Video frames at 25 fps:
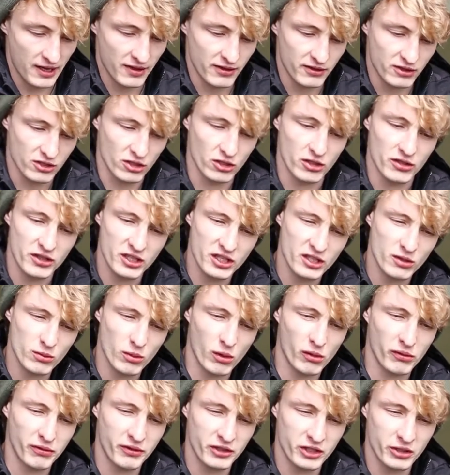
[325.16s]
So this is what
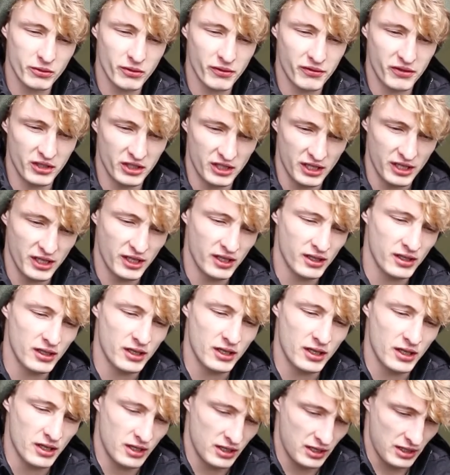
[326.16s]
we're fishing with today.
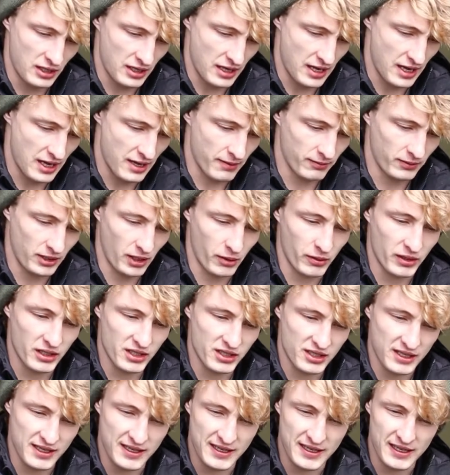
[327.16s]
Now
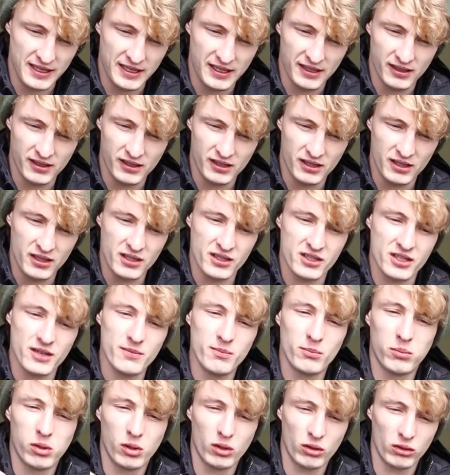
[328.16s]
it's a
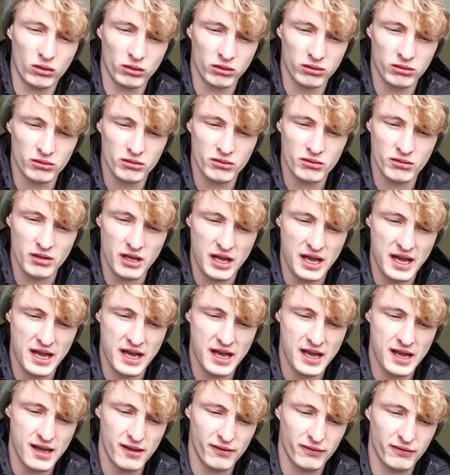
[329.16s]
simple
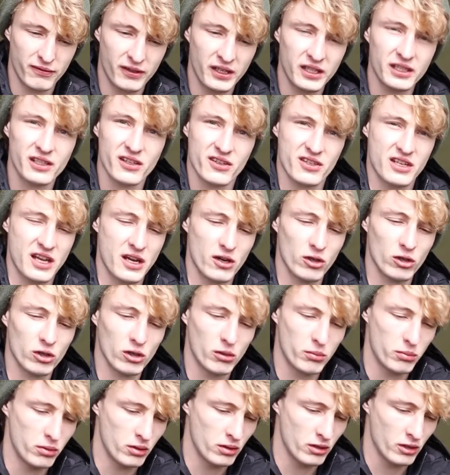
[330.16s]
feeder setup.
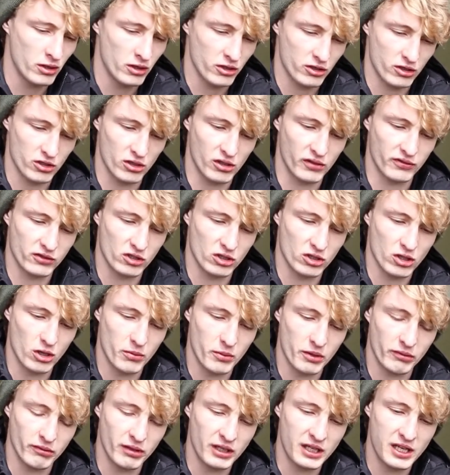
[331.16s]
So I've just got
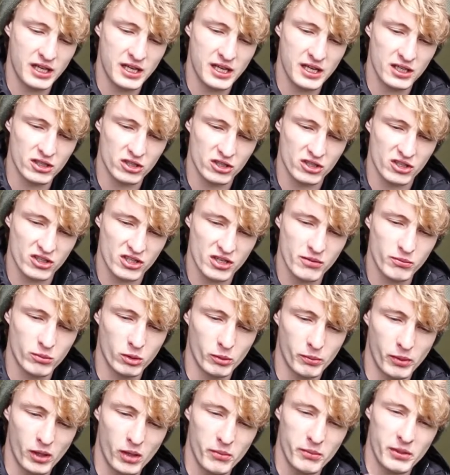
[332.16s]
my rig here, just a simple
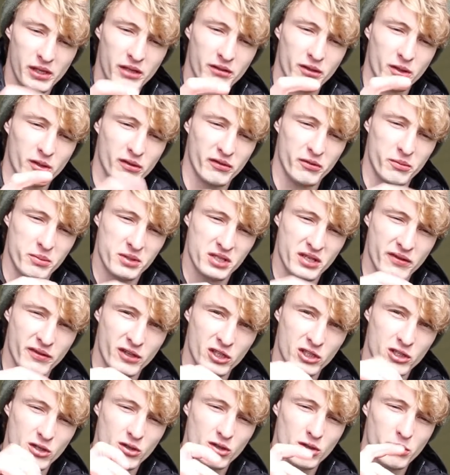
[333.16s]
bottom bait rig with a Pacific
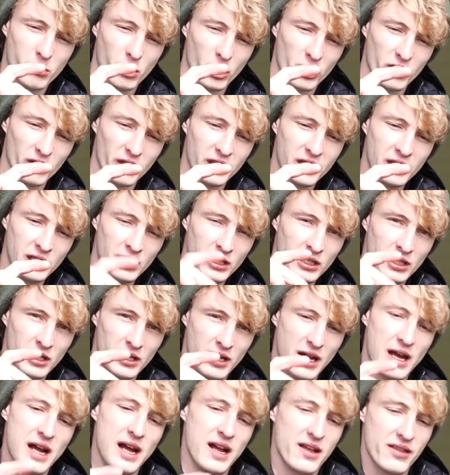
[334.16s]
tuna boilie.
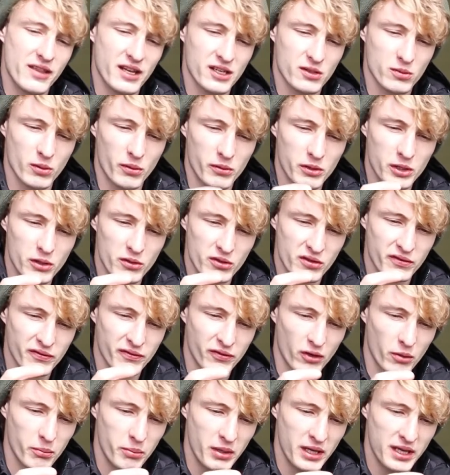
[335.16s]
That's what we're using
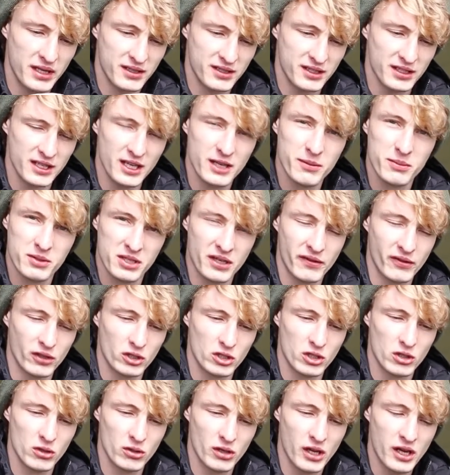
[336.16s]
for bait today, Pacific
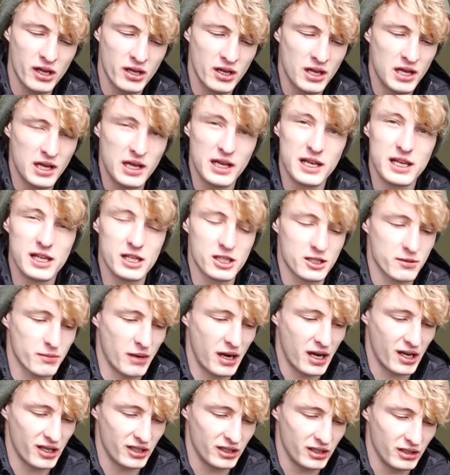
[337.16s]
tuna. It is
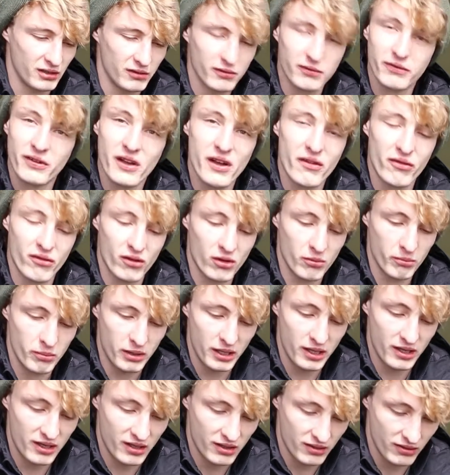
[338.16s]
my favourite
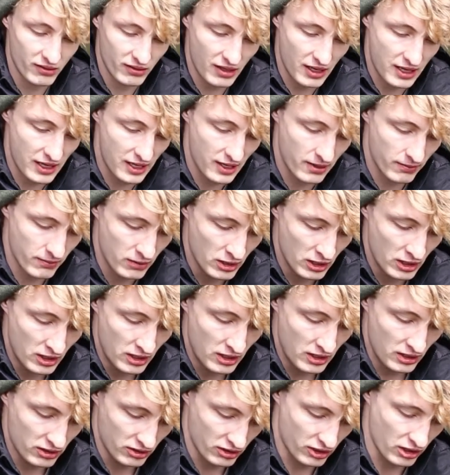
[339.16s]
bait
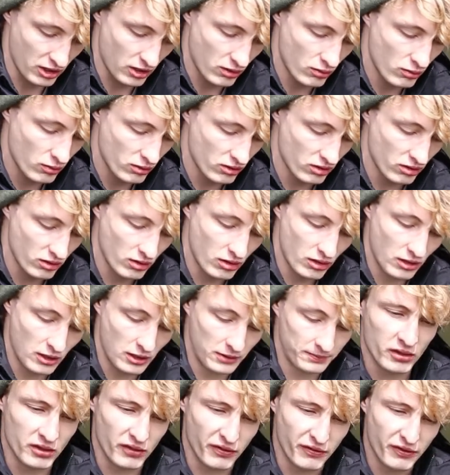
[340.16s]
to use.
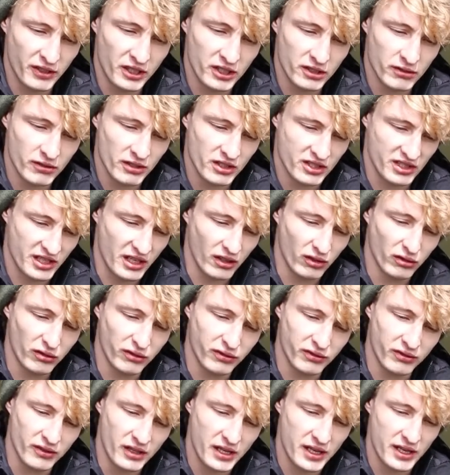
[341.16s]
The feeder
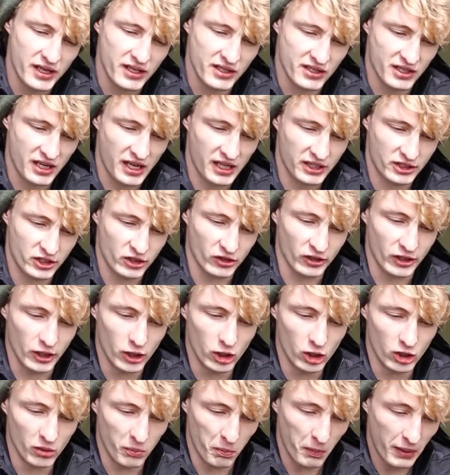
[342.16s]
itself is actually
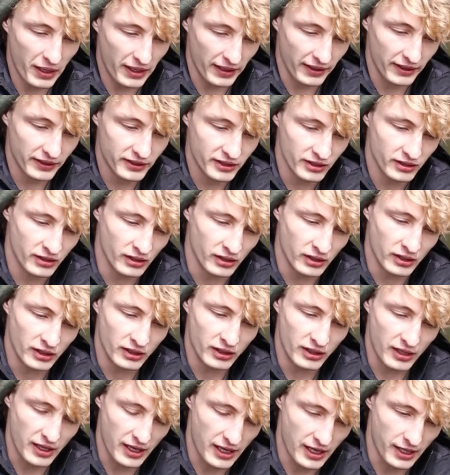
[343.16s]
homemade.
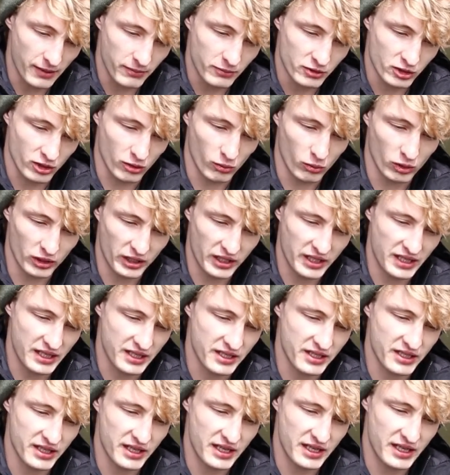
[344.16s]
So what it
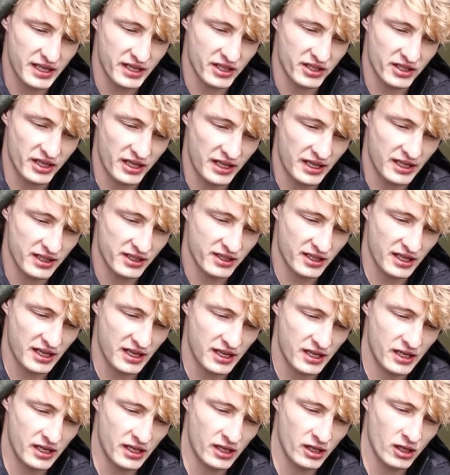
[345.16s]
is it's
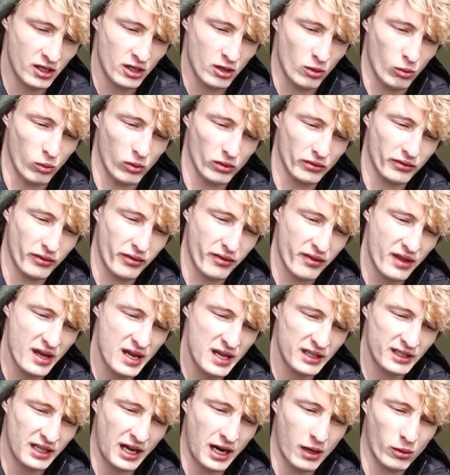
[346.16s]
a
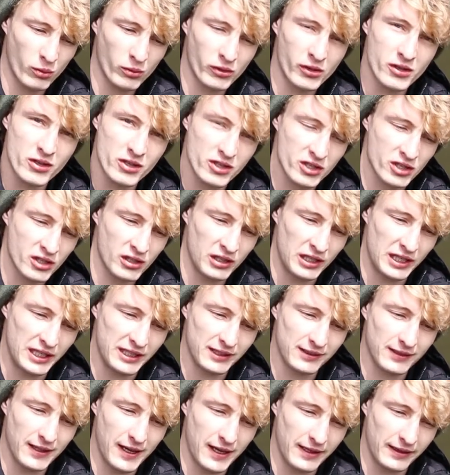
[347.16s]
1/3 ounce
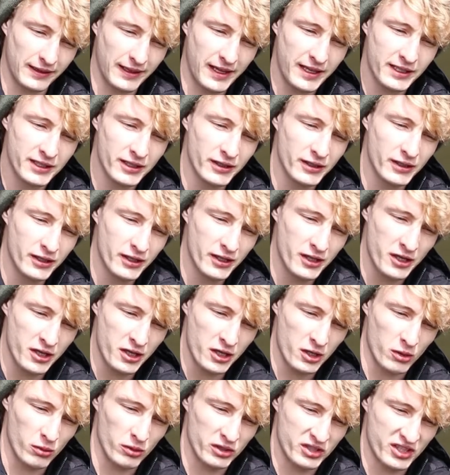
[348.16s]
inline lead,
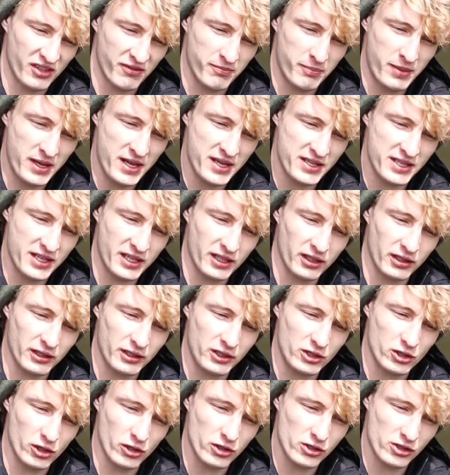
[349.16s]
which I've basically
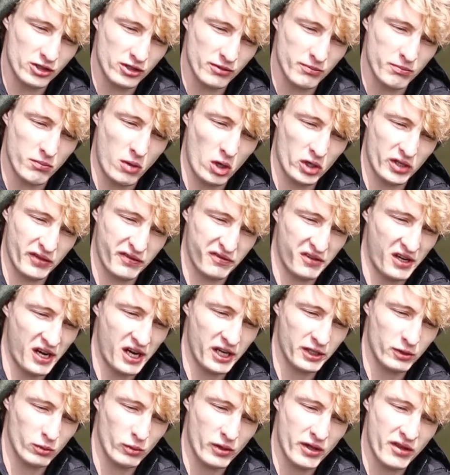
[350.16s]
just
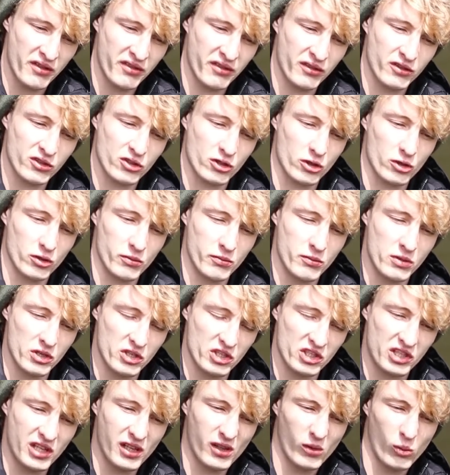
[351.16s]
modified with some
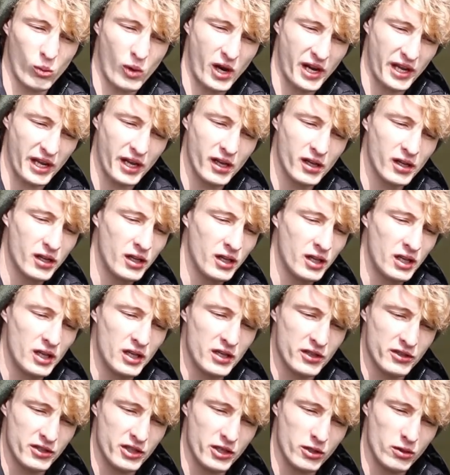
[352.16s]
steel wire
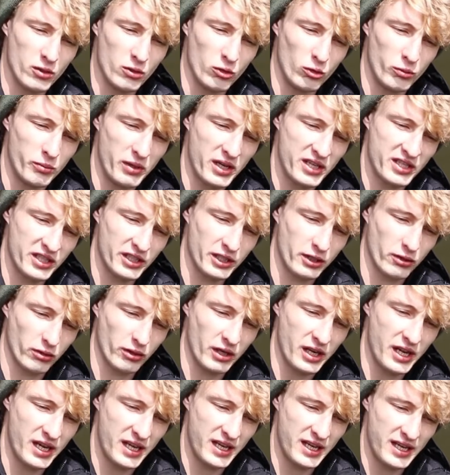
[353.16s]
to basically
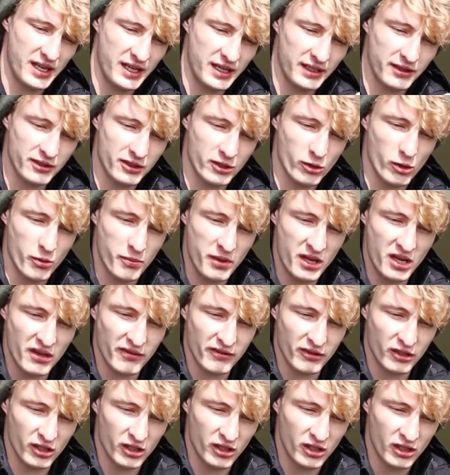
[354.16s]
create it into a bit of
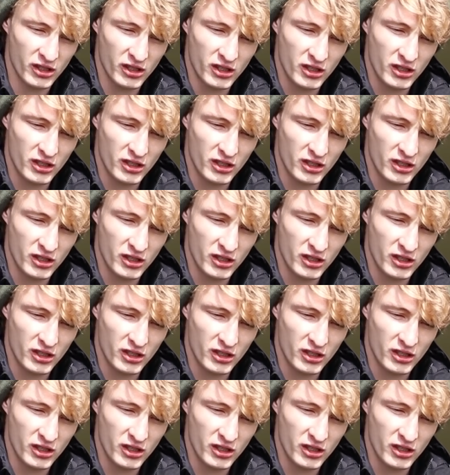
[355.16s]
a